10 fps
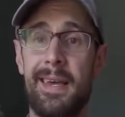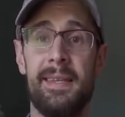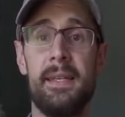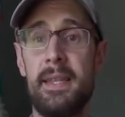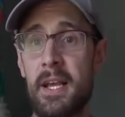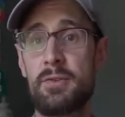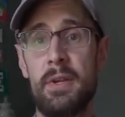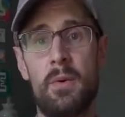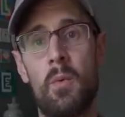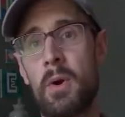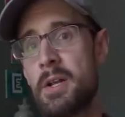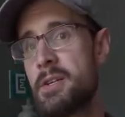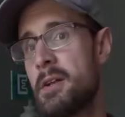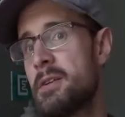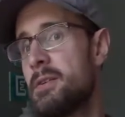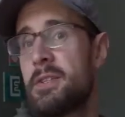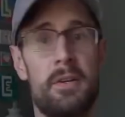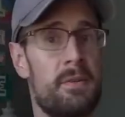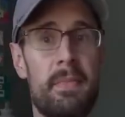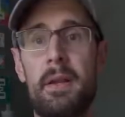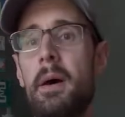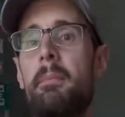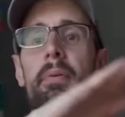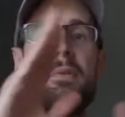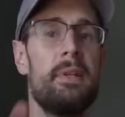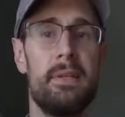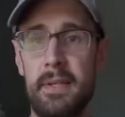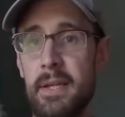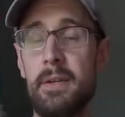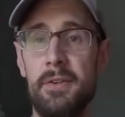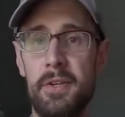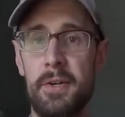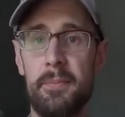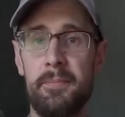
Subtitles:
and then next week we're going to start something completely new.